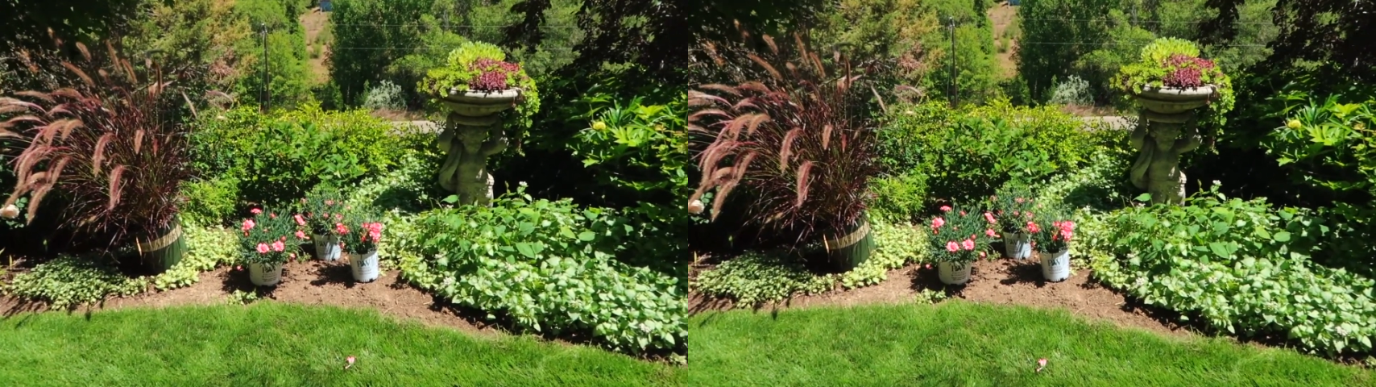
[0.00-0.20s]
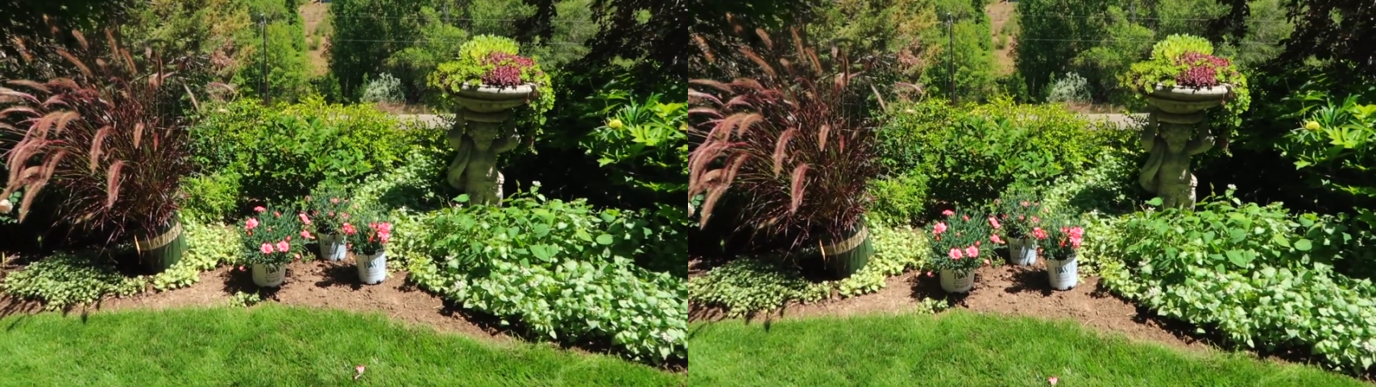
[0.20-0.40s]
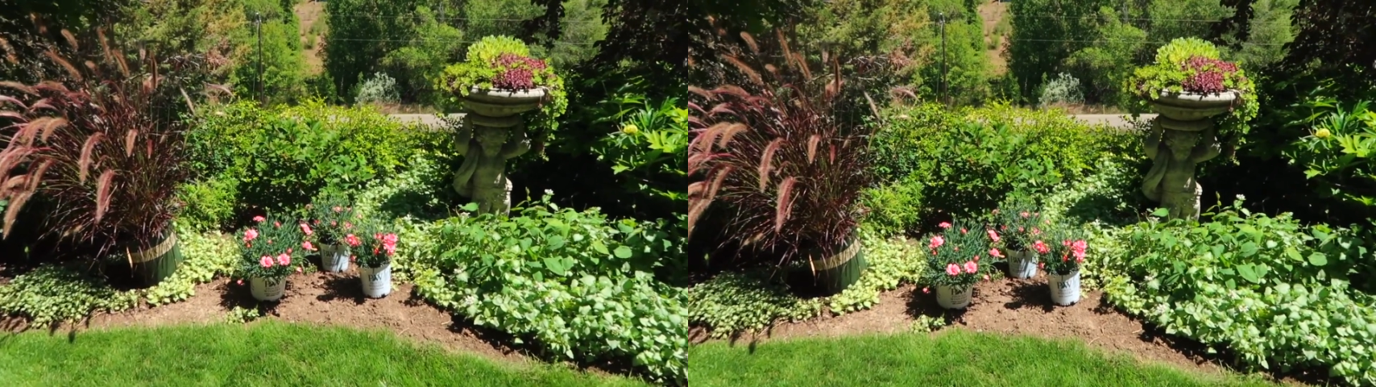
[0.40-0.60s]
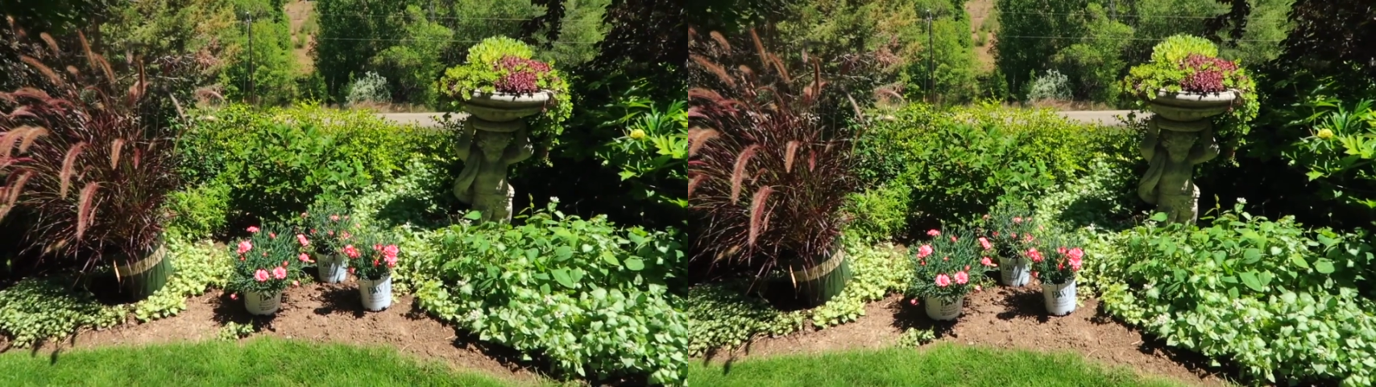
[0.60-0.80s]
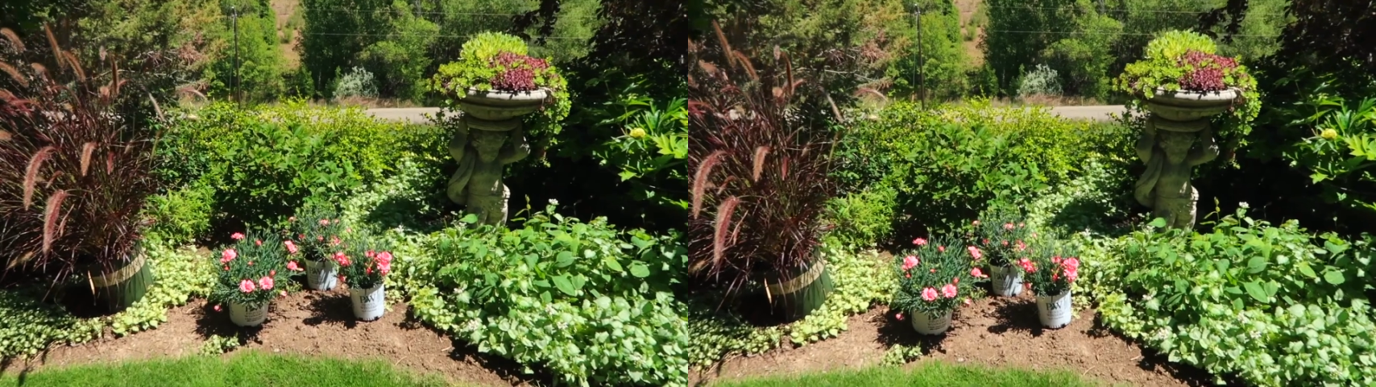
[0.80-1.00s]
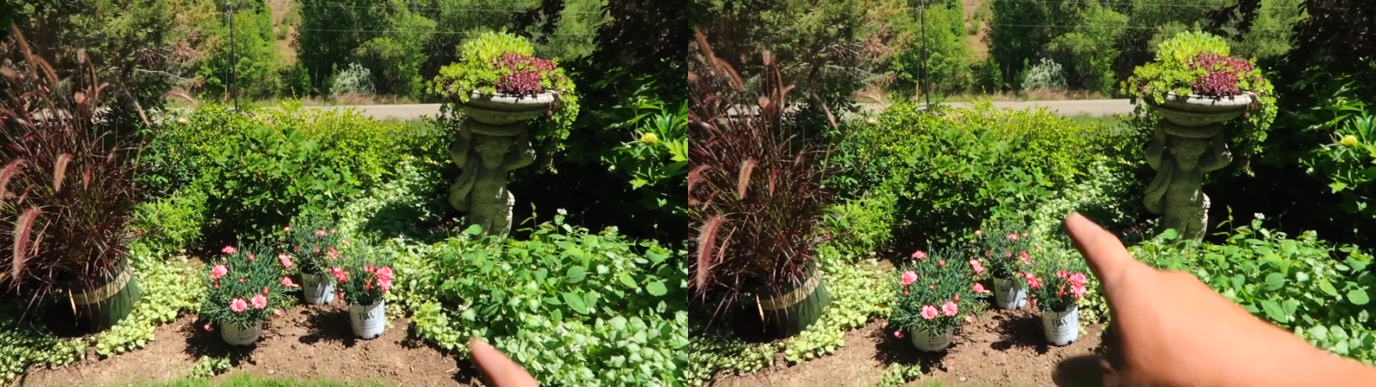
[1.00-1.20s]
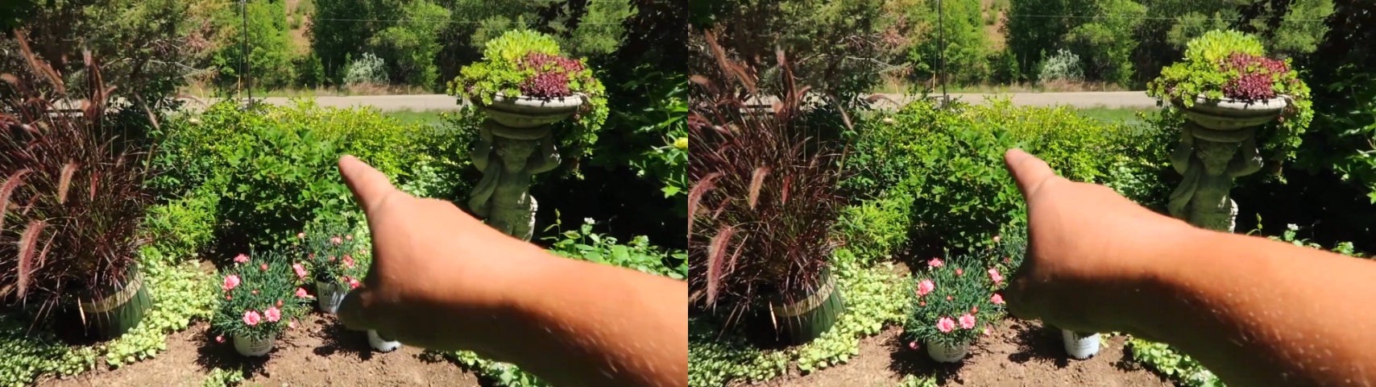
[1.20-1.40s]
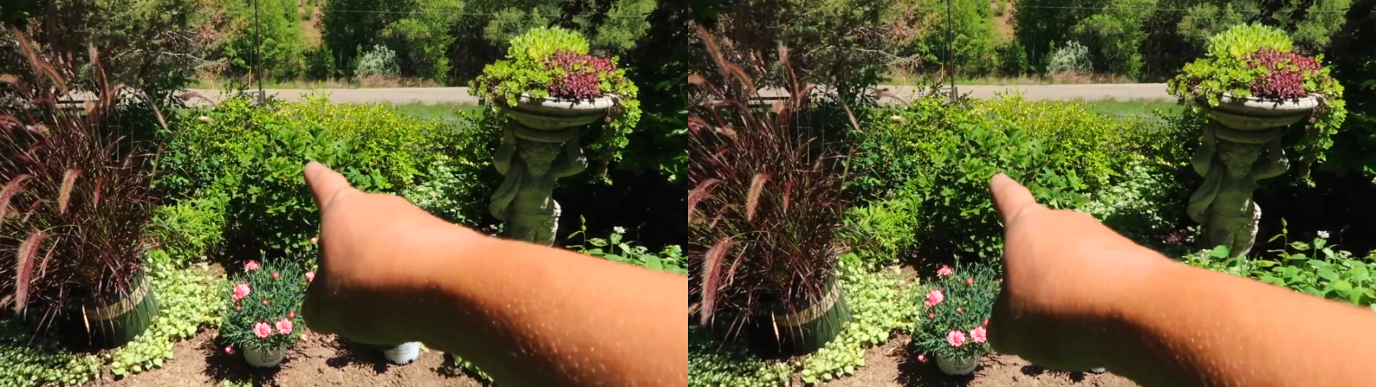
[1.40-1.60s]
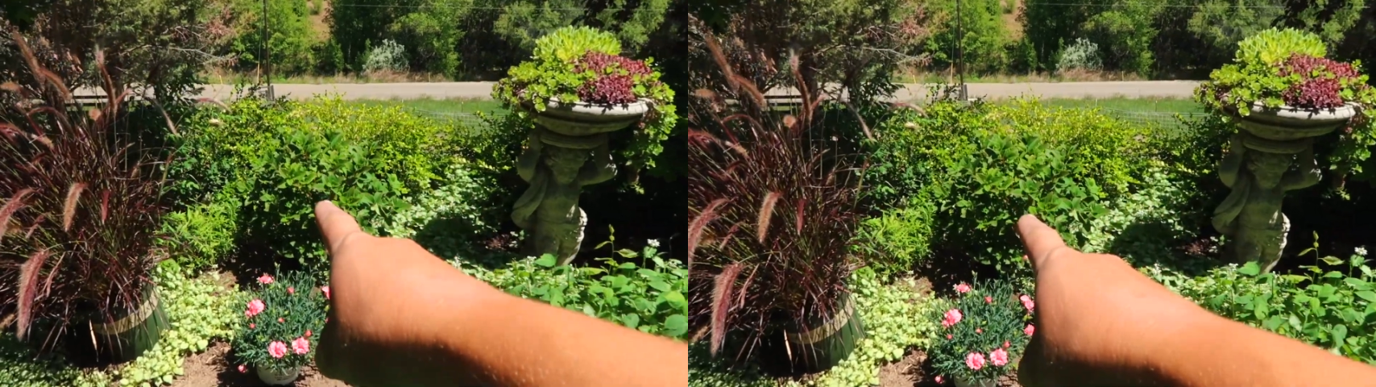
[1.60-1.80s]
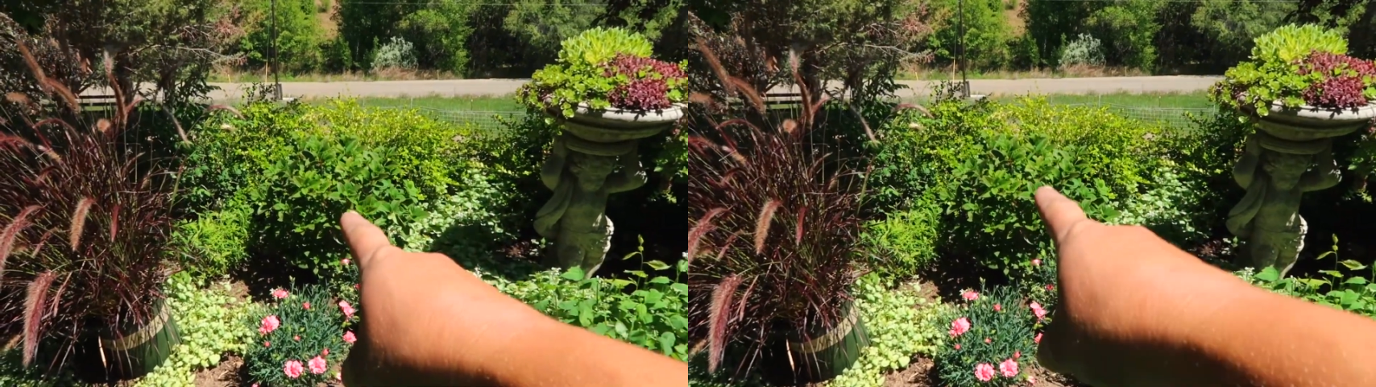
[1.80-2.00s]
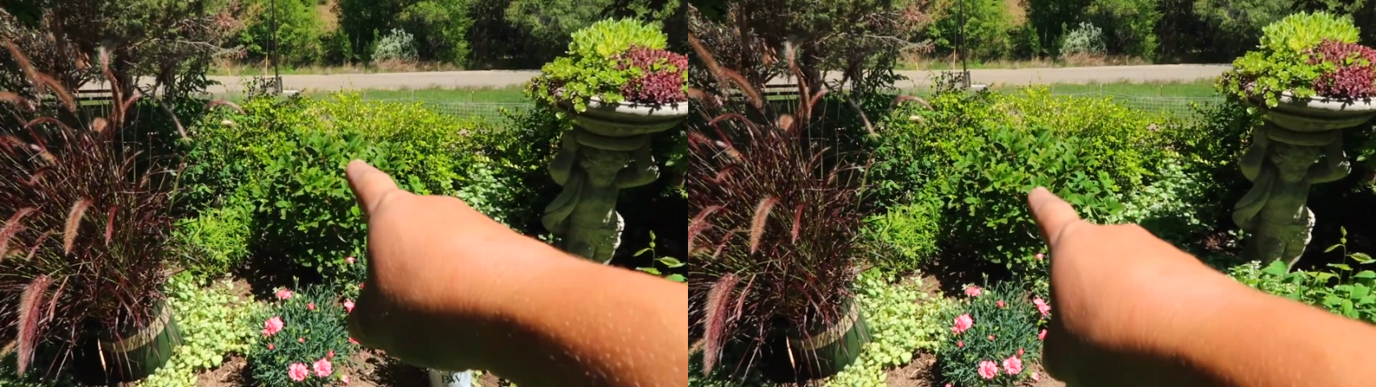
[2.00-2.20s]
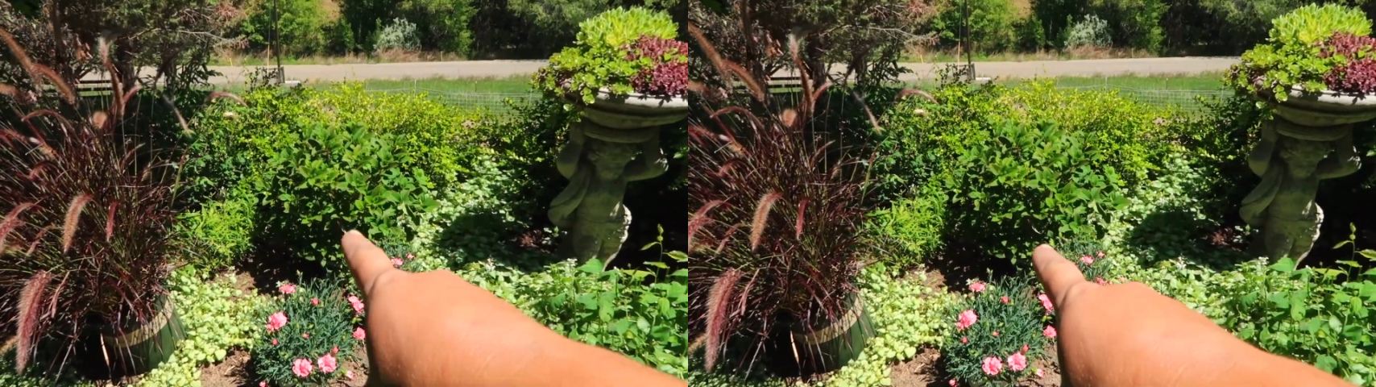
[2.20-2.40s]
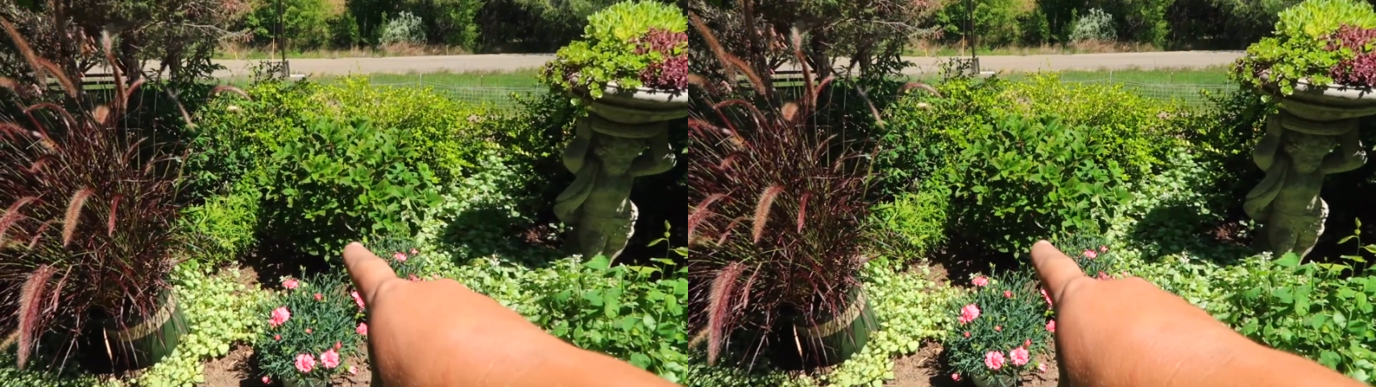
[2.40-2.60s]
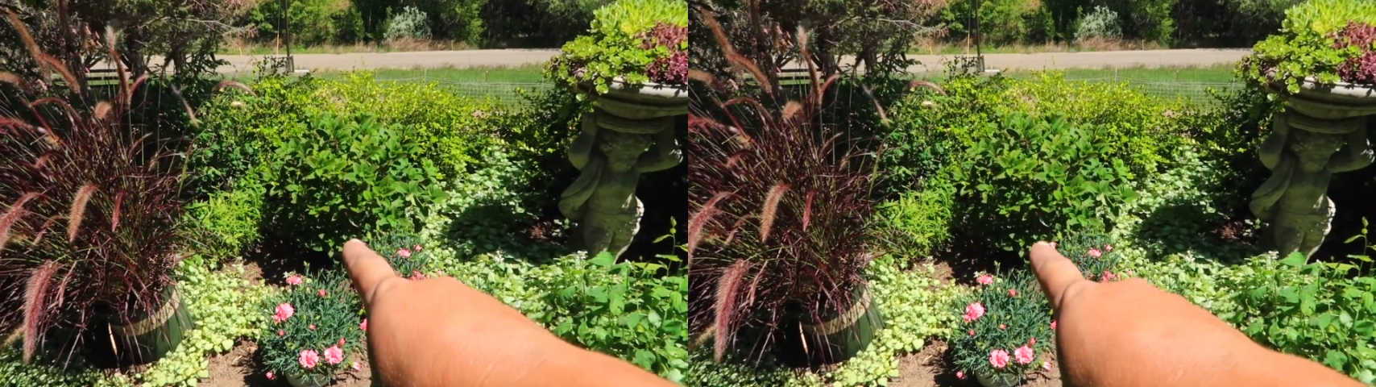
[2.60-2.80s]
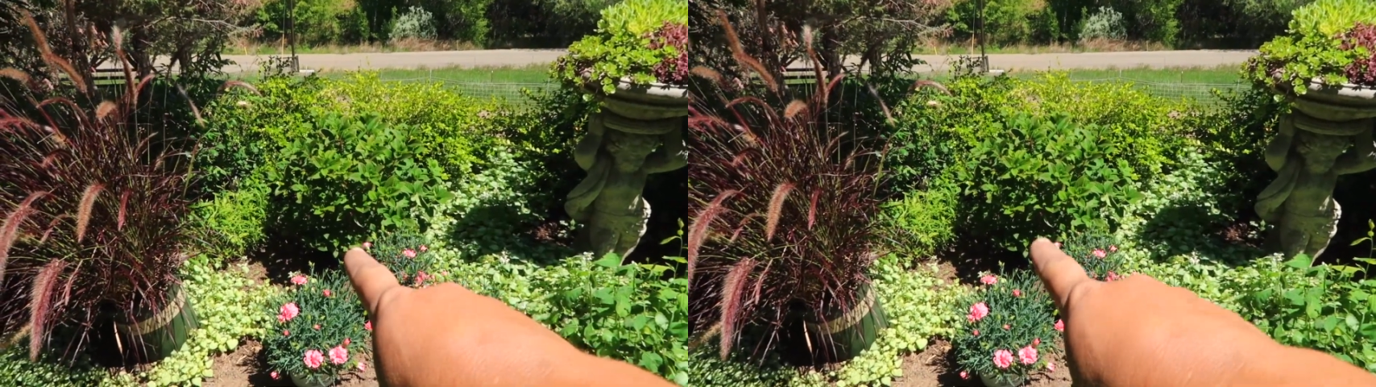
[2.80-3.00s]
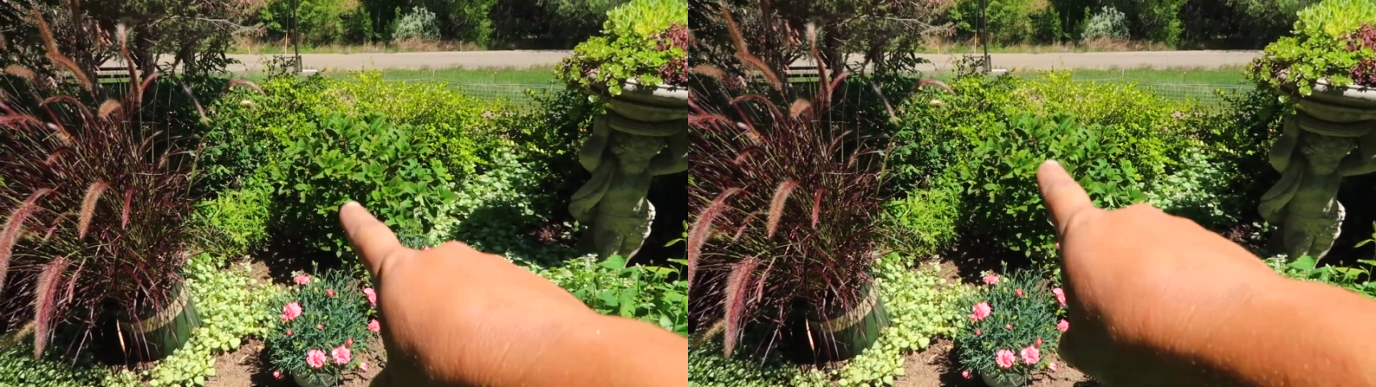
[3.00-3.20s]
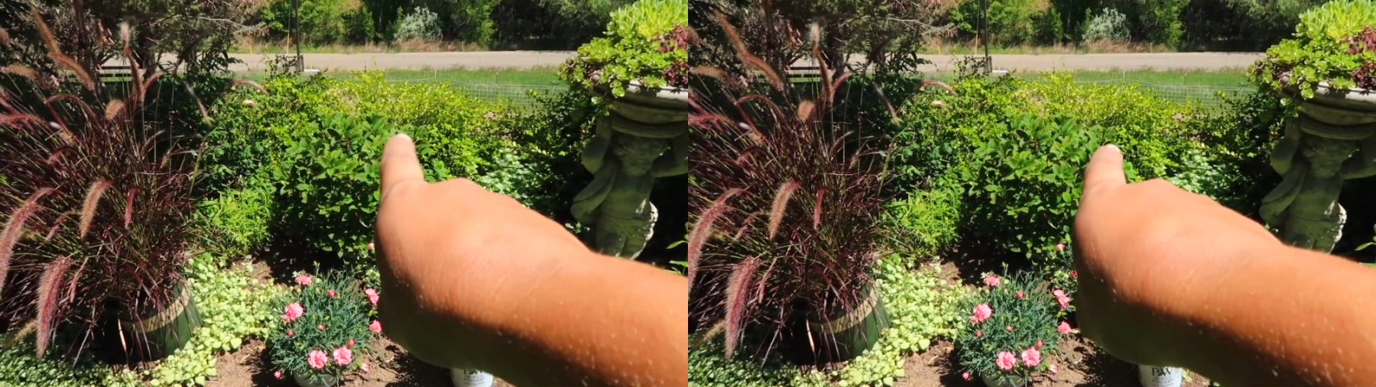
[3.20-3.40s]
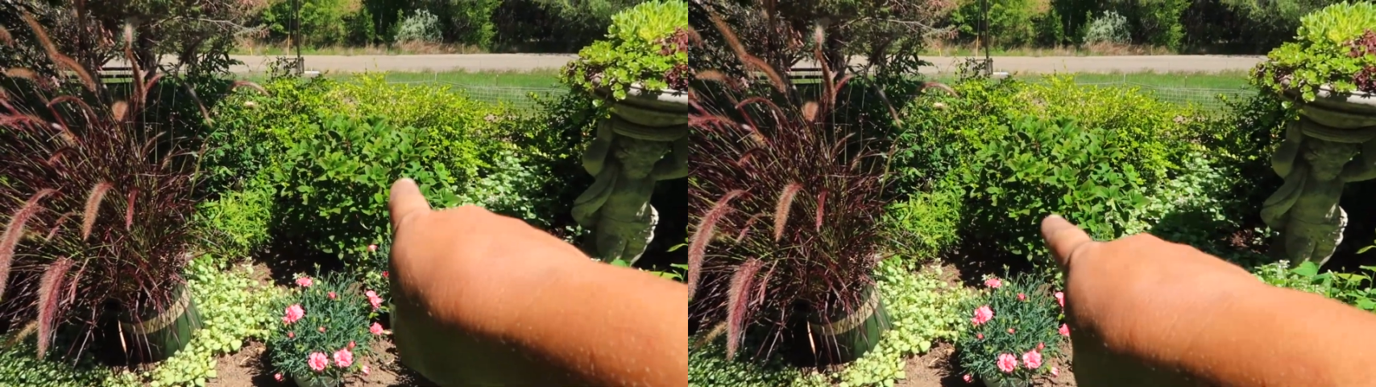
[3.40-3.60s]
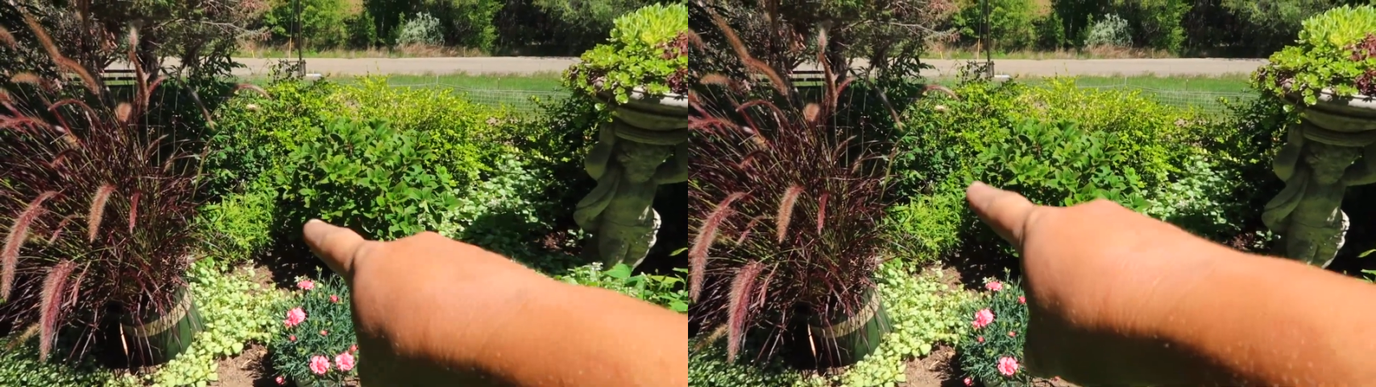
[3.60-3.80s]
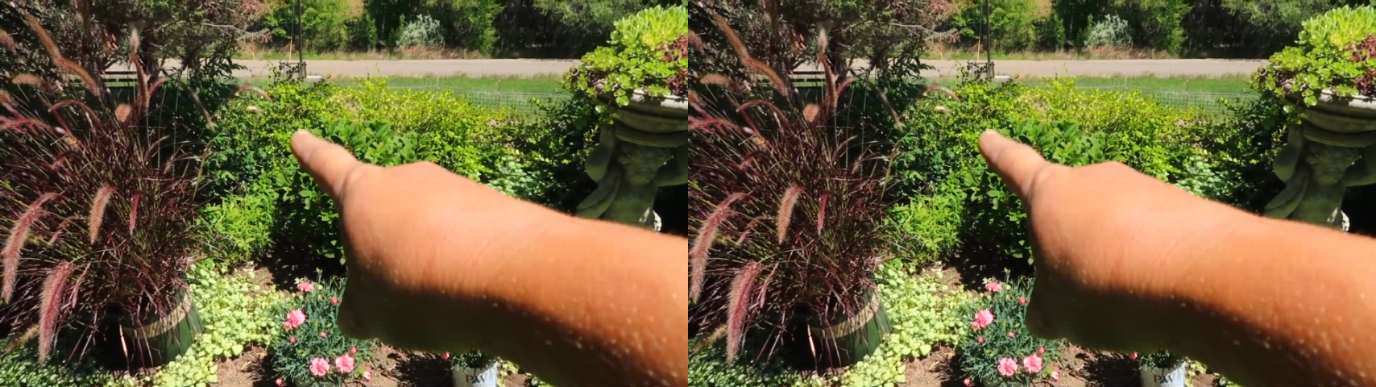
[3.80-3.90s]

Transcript: Nobody's mouth can be seen.